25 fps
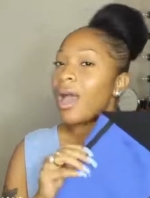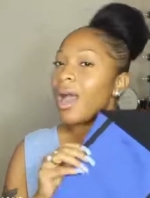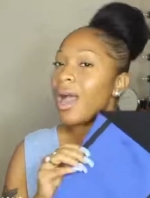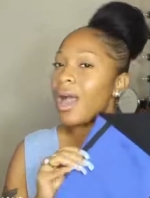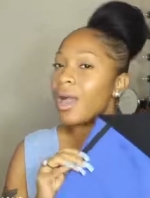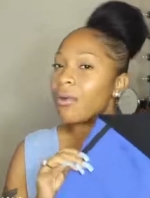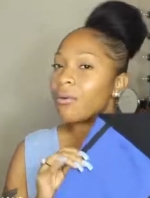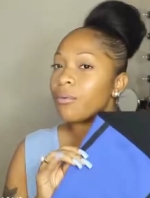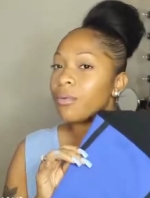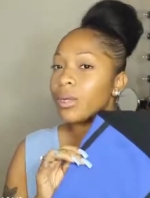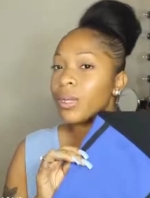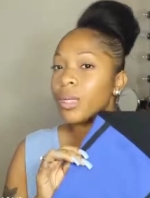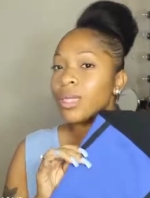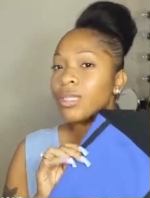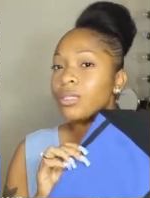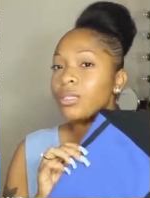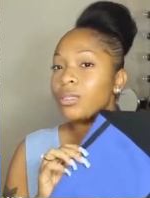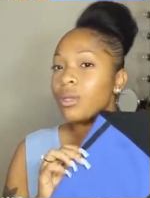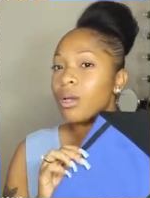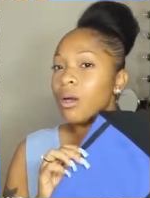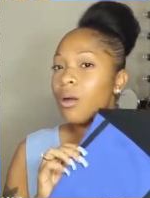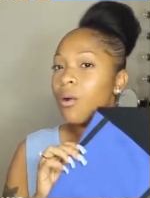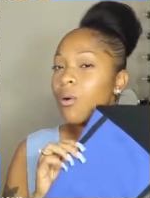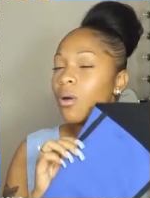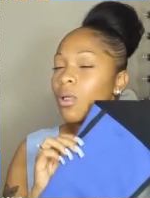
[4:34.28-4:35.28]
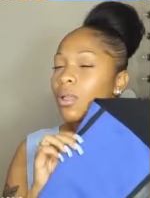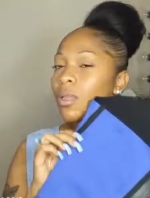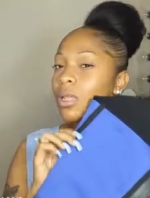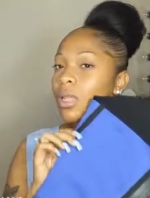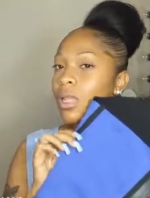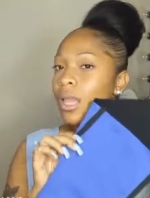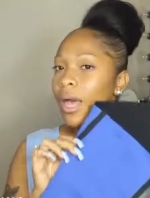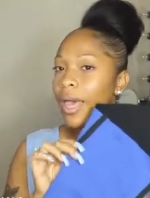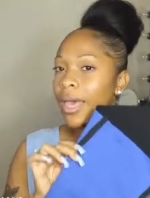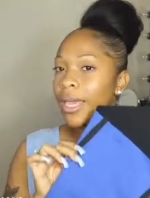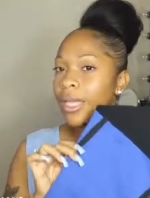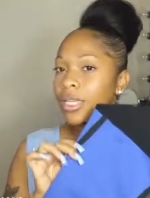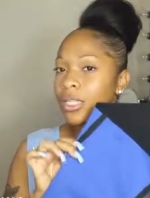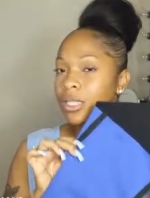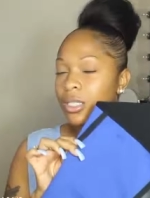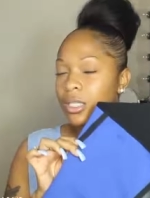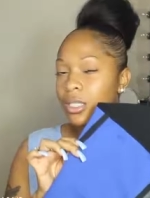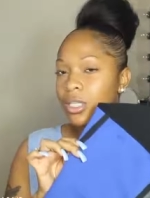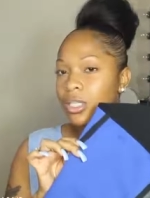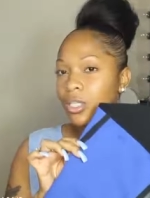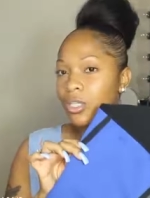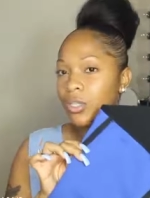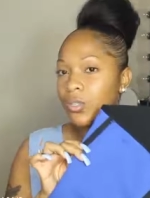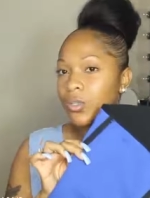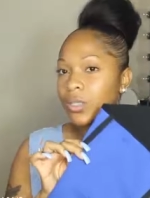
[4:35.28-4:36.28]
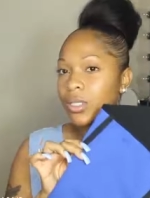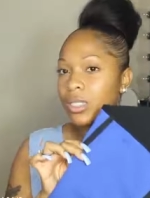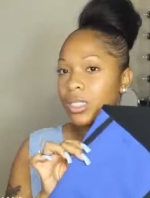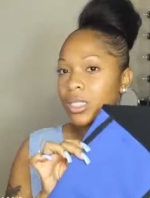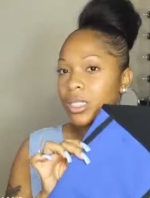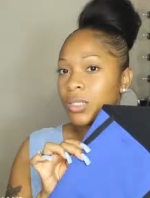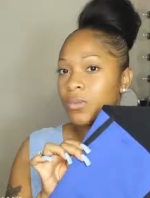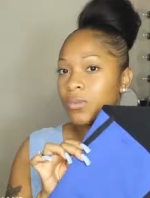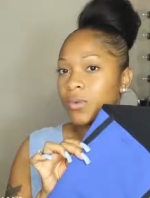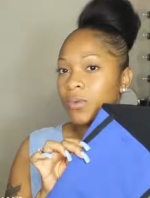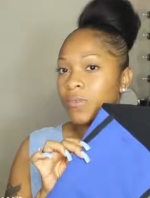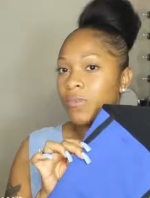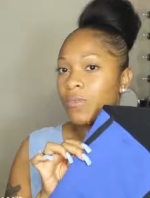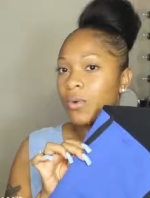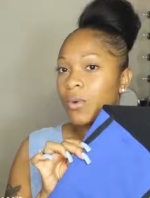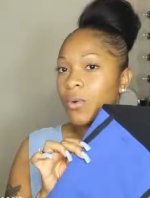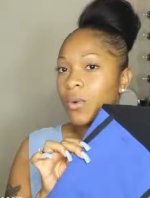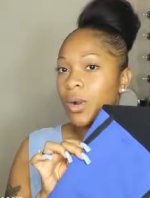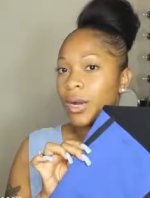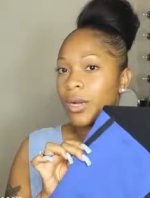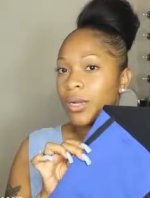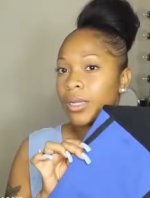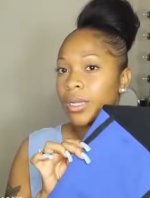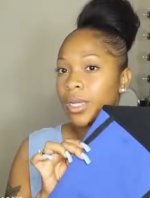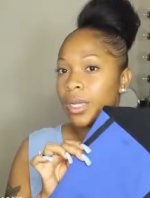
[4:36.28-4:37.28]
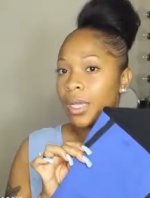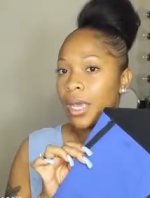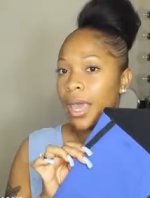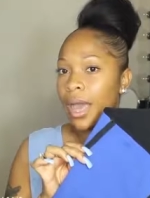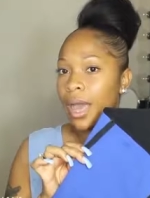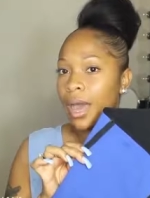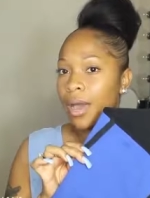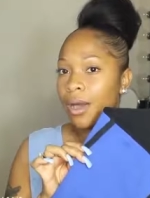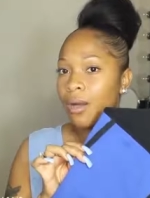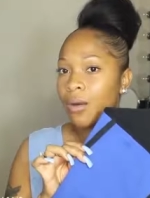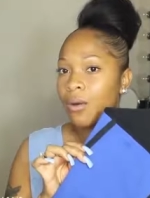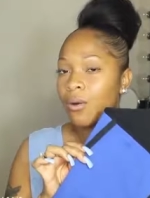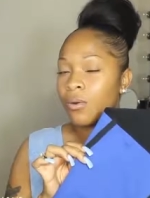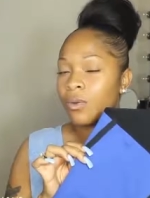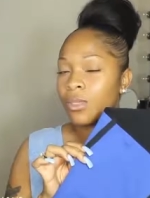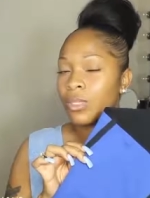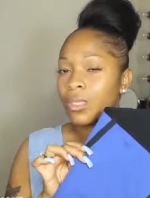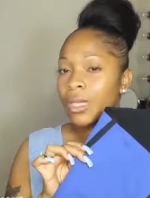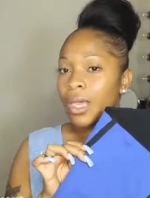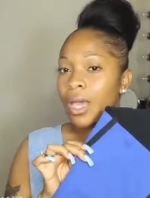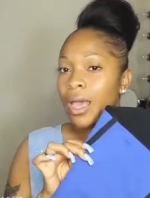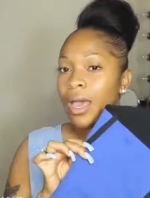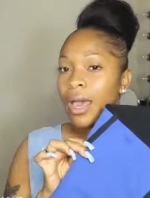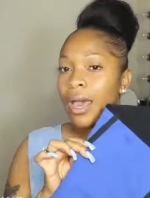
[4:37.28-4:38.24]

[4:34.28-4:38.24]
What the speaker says: I really don't like to use this one for working out.